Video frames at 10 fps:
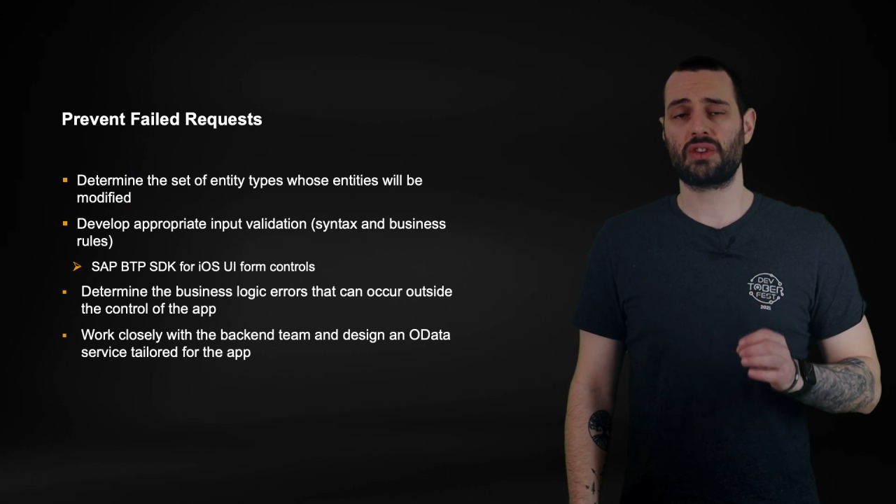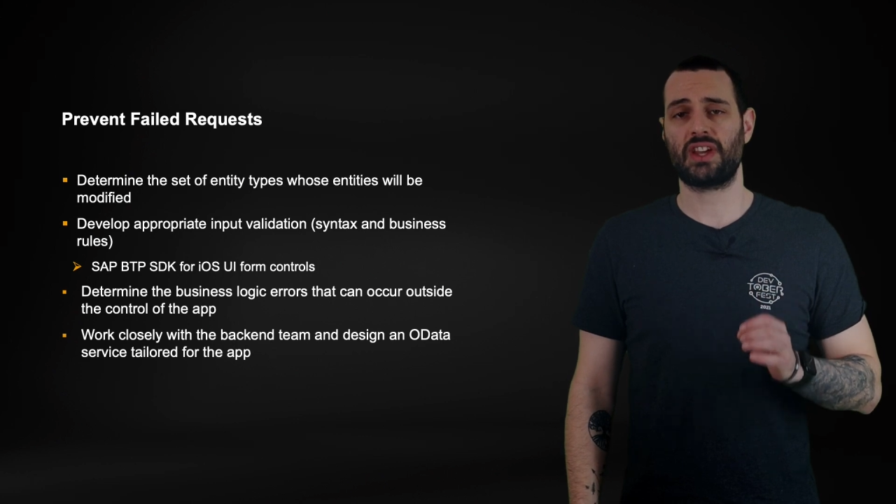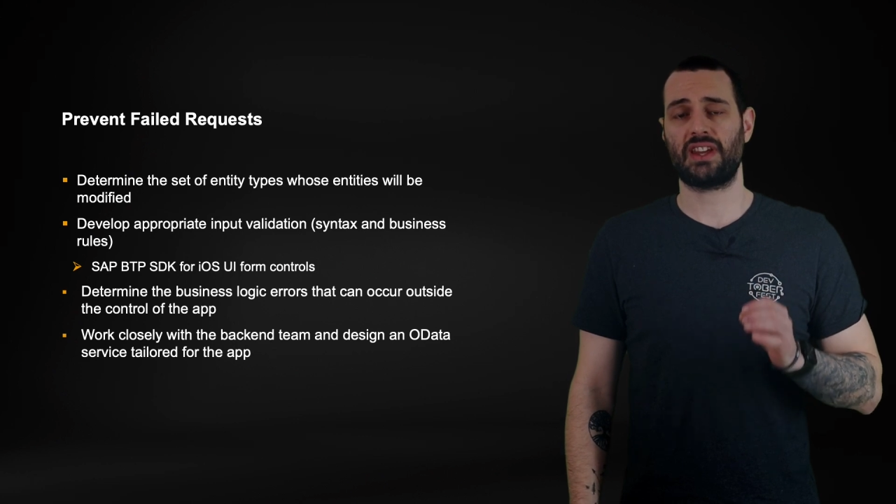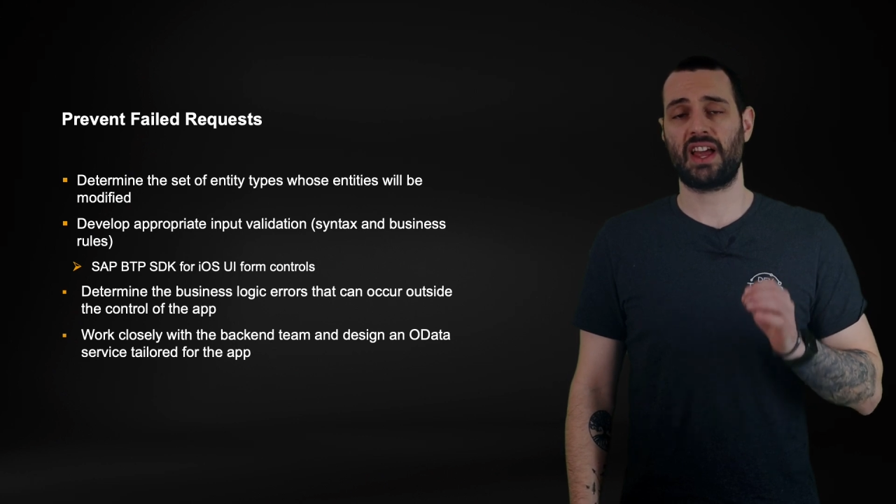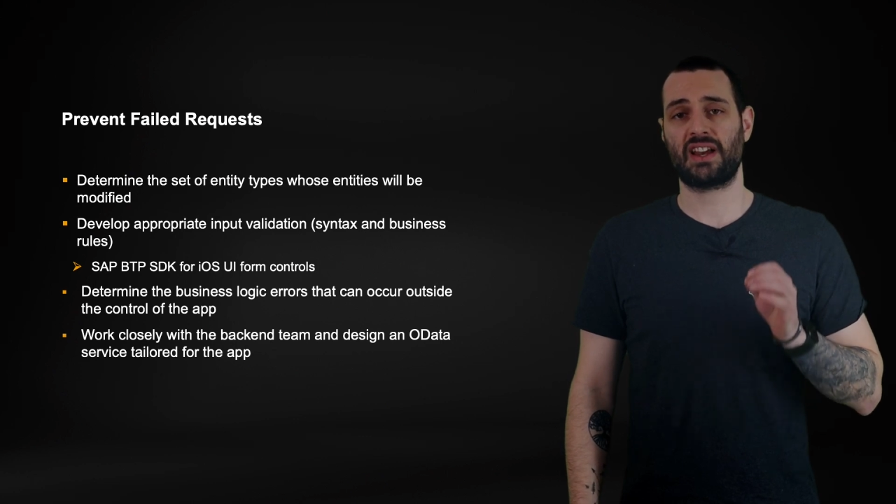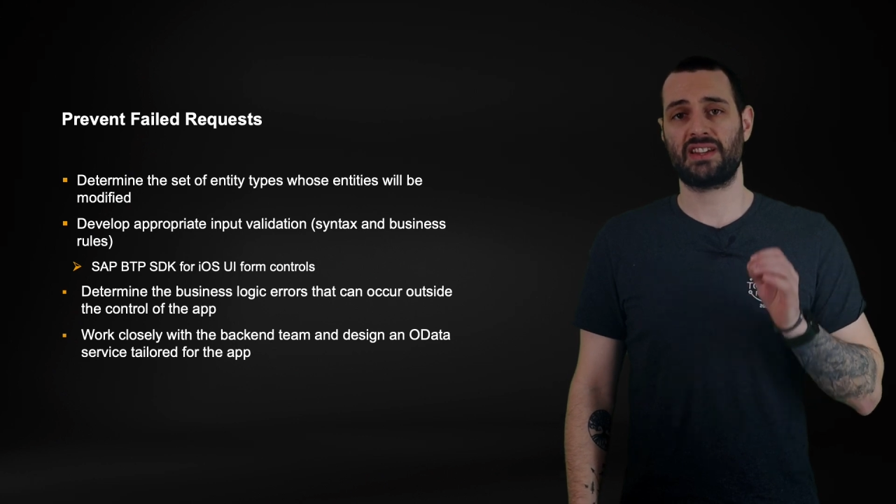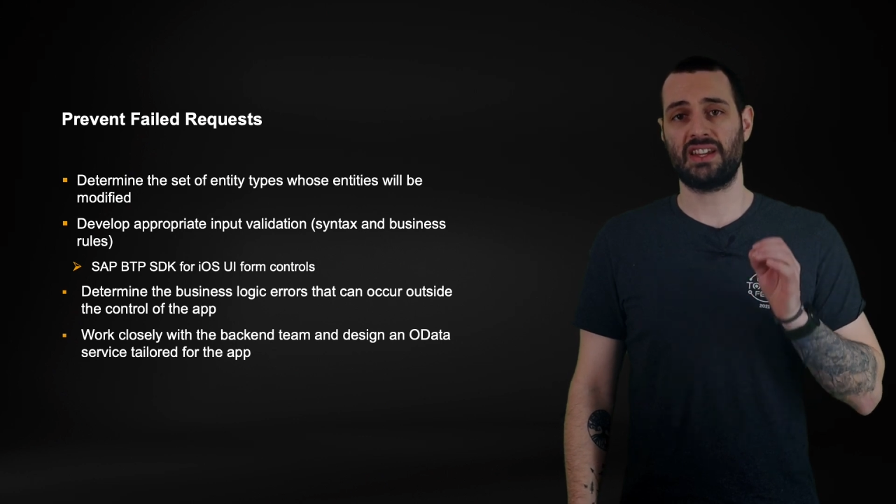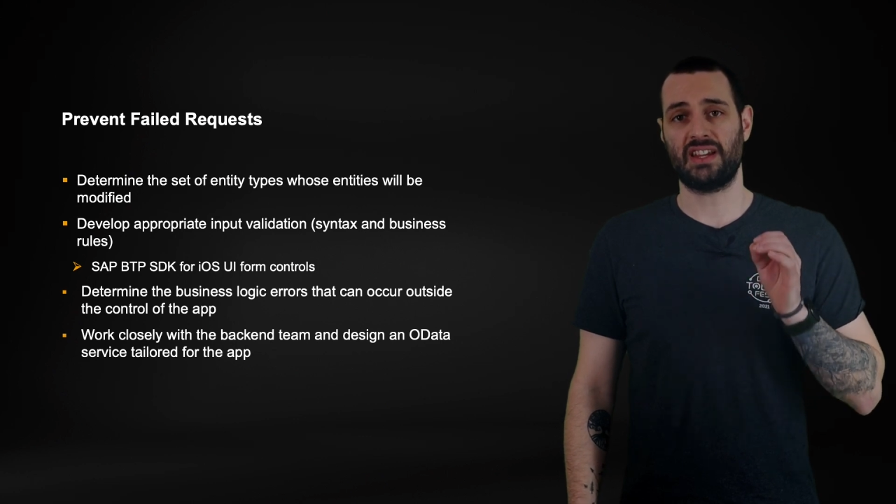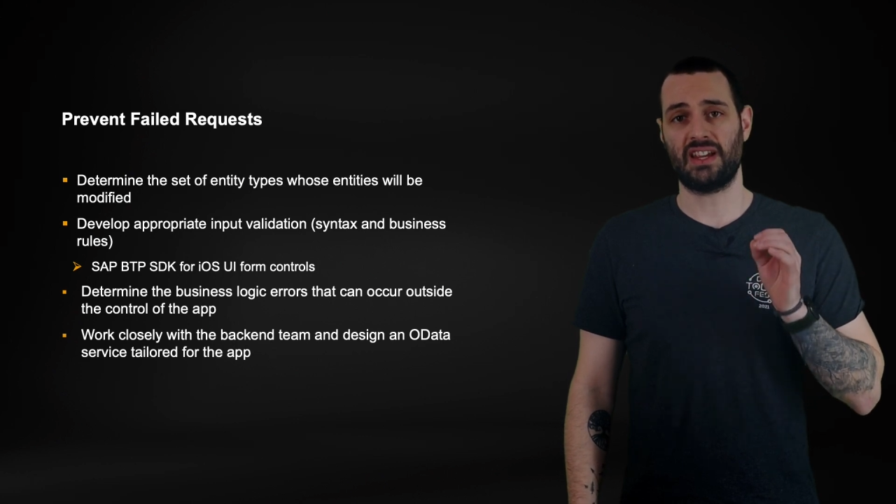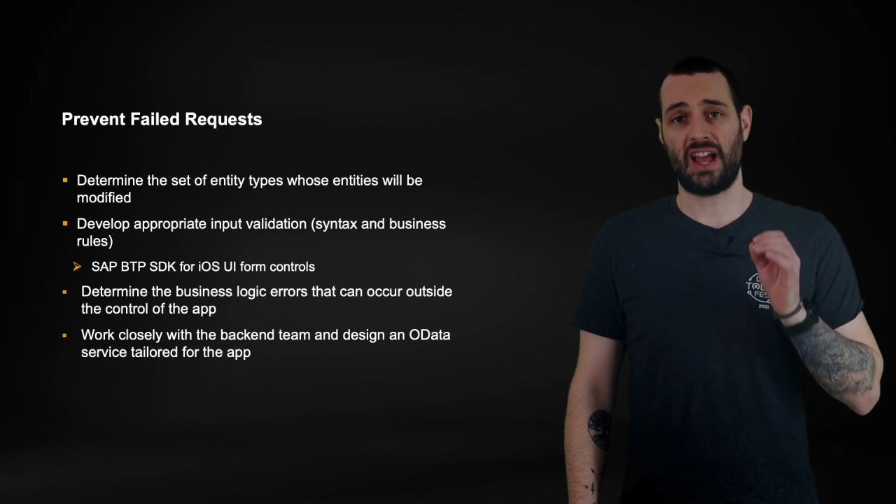that
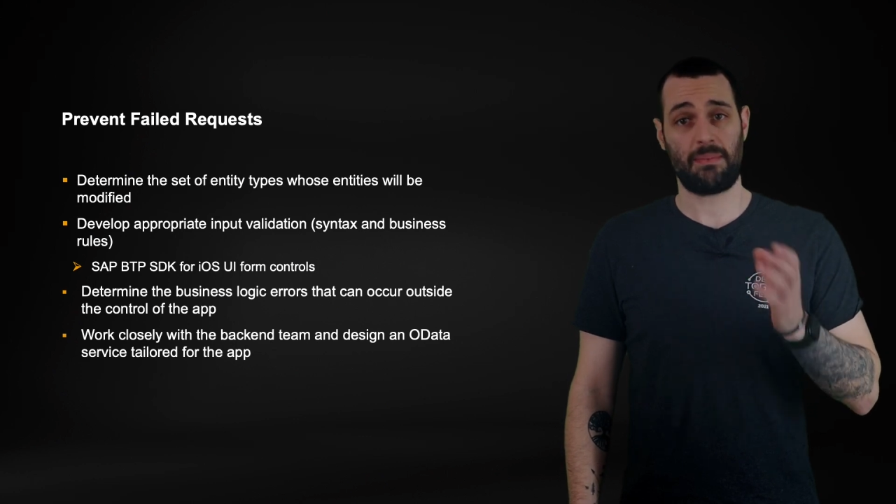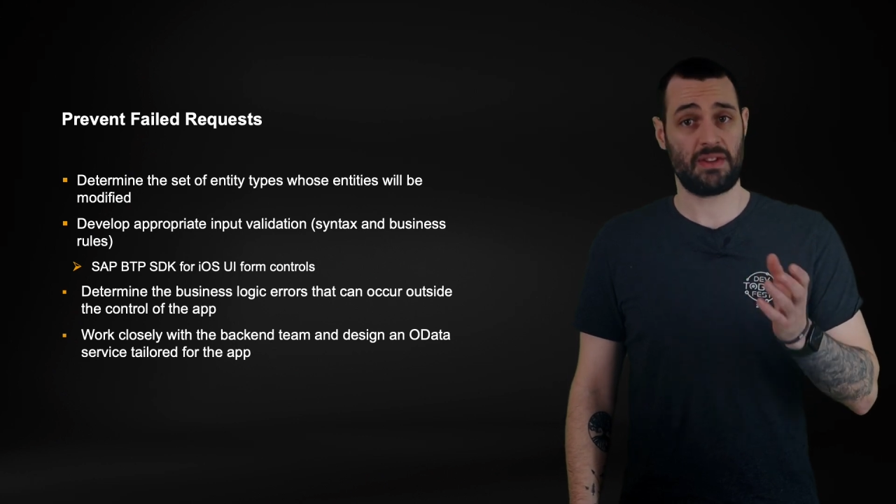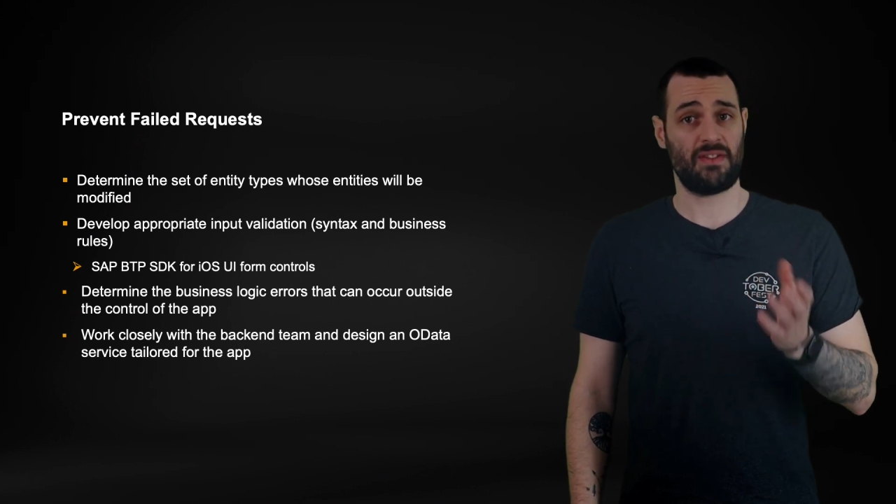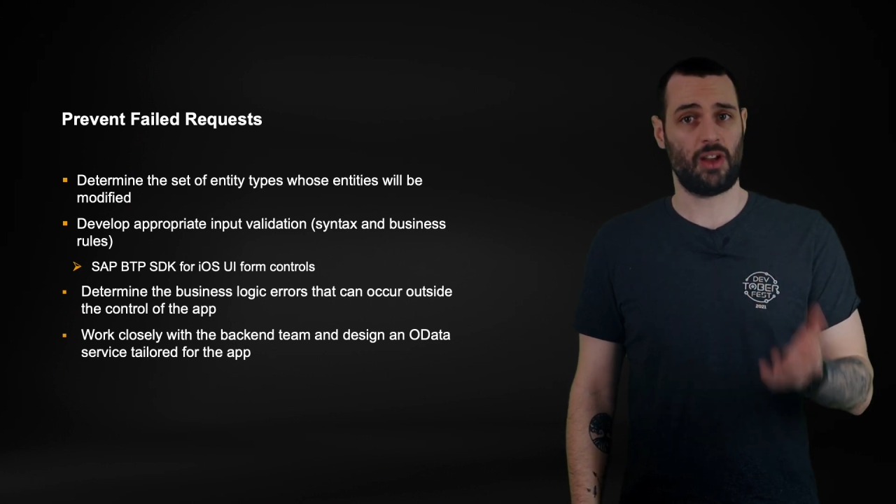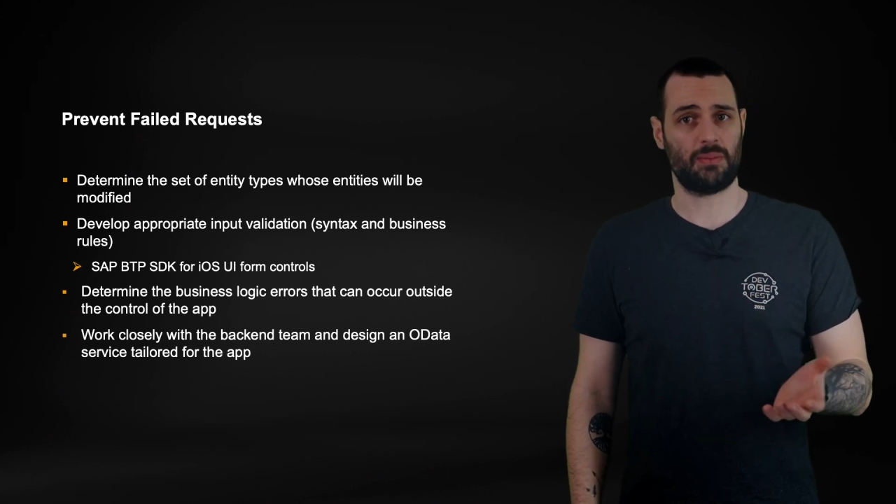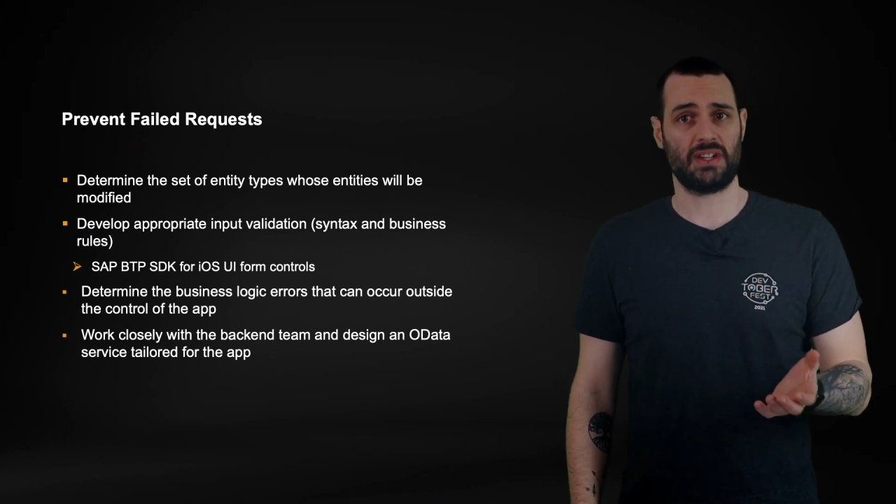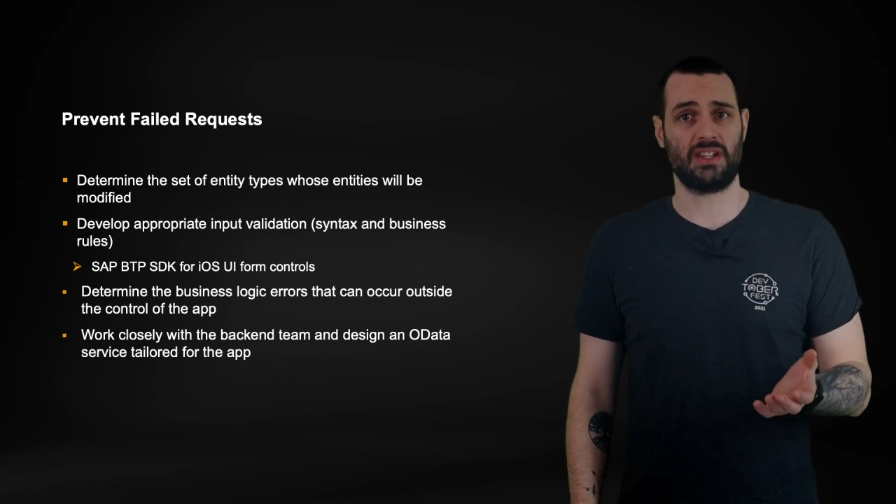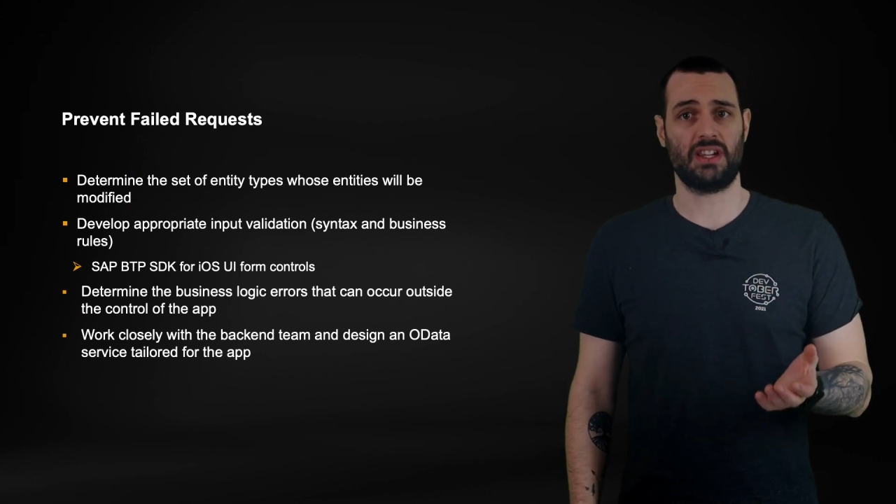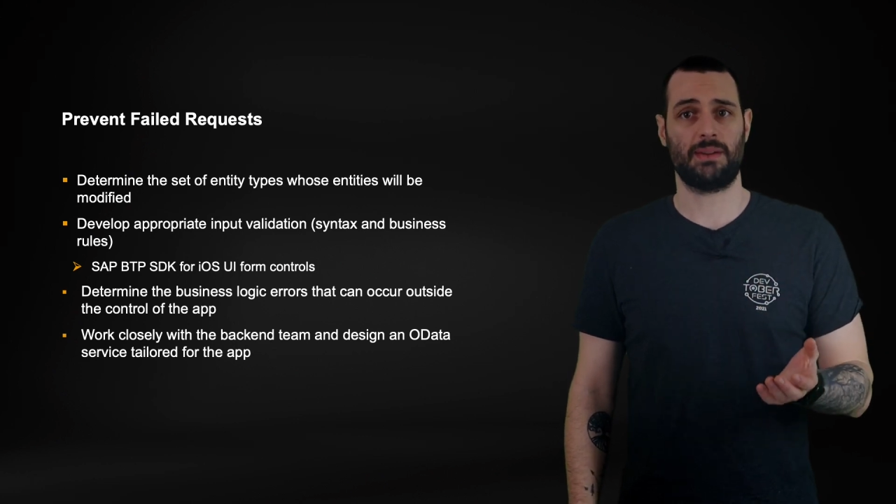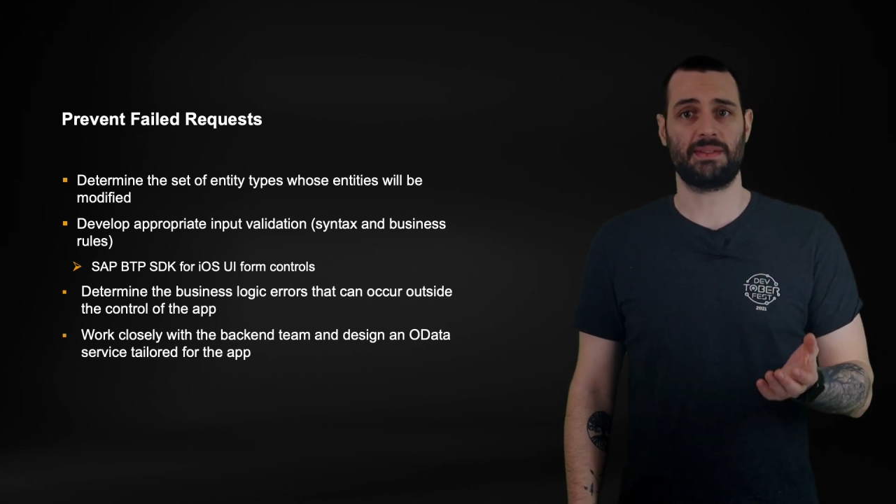the app development
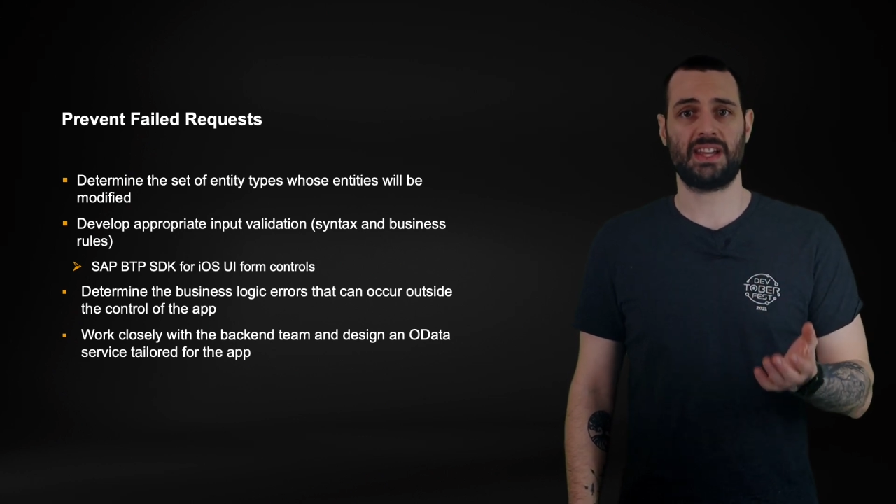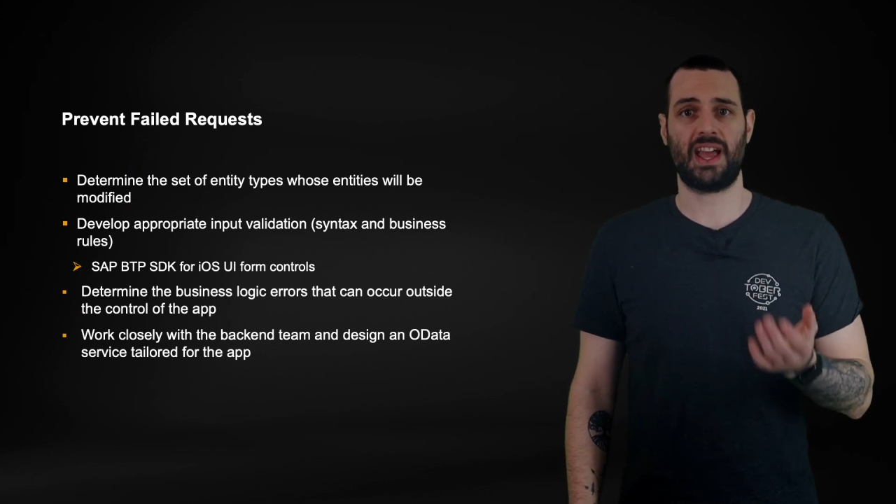teams